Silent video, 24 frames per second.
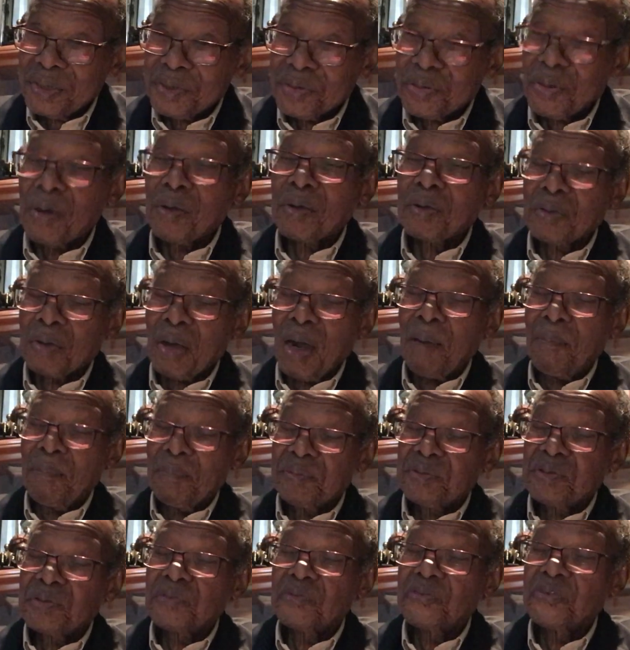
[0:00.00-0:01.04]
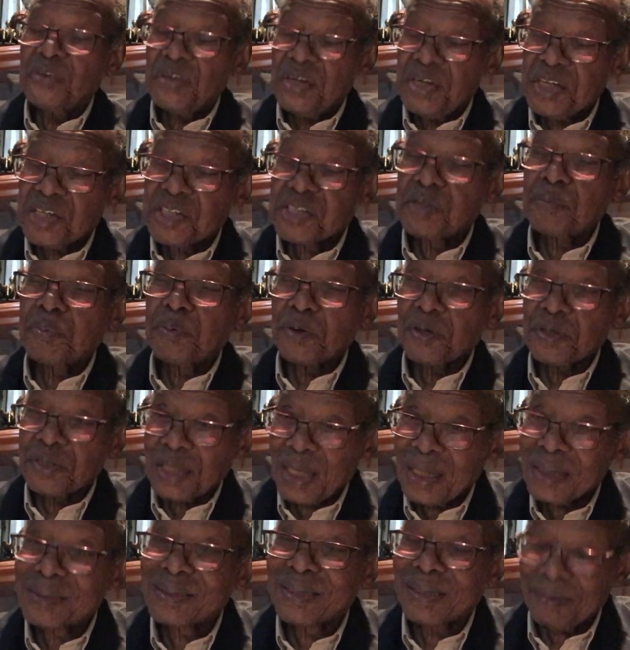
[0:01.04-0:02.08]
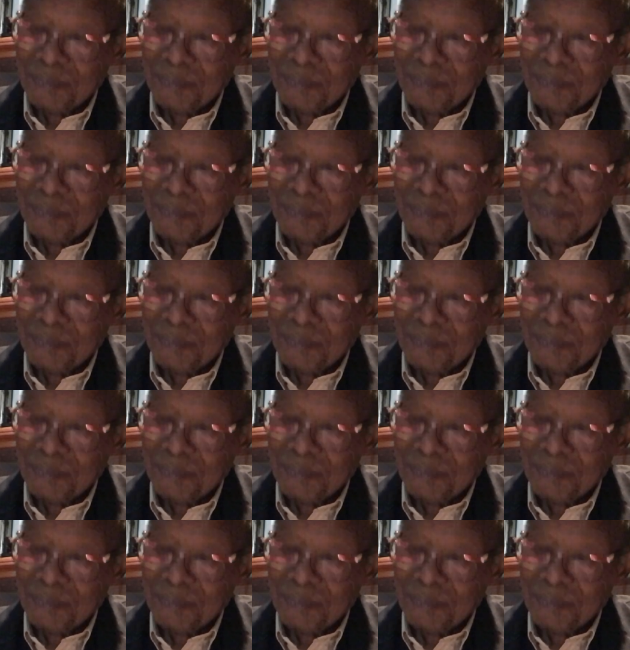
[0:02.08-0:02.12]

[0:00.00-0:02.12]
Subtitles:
to come to Phoenix to protect